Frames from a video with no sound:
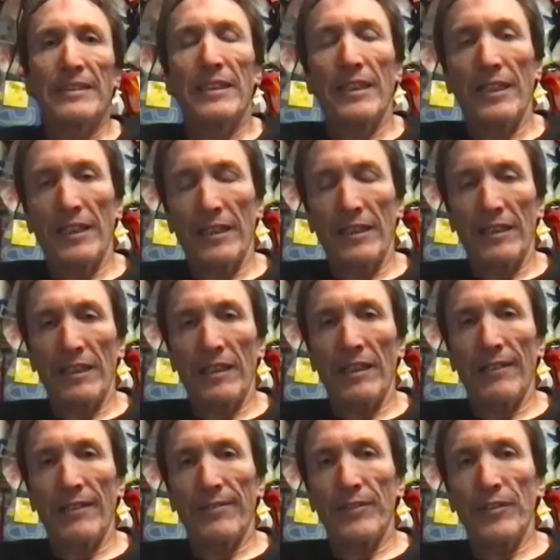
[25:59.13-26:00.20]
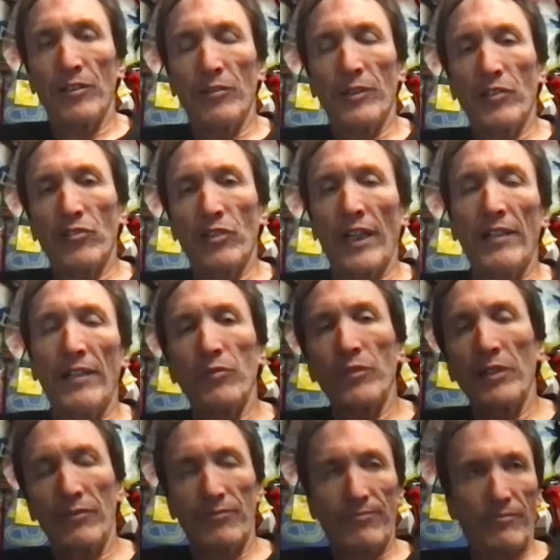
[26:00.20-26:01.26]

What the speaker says: you know, we're excited. We,